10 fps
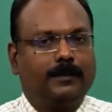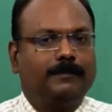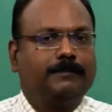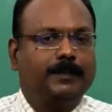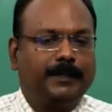
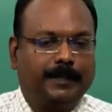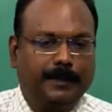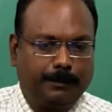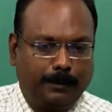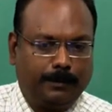not for
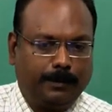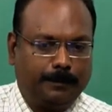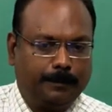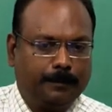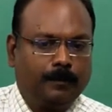creating
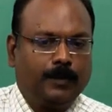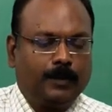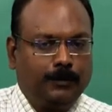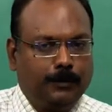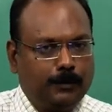problem
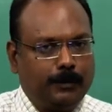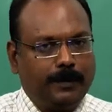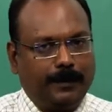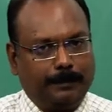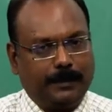use
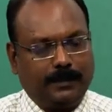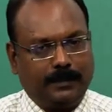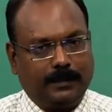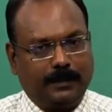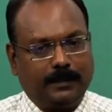your empathy
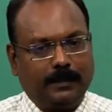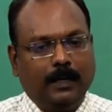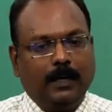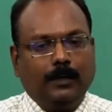skills,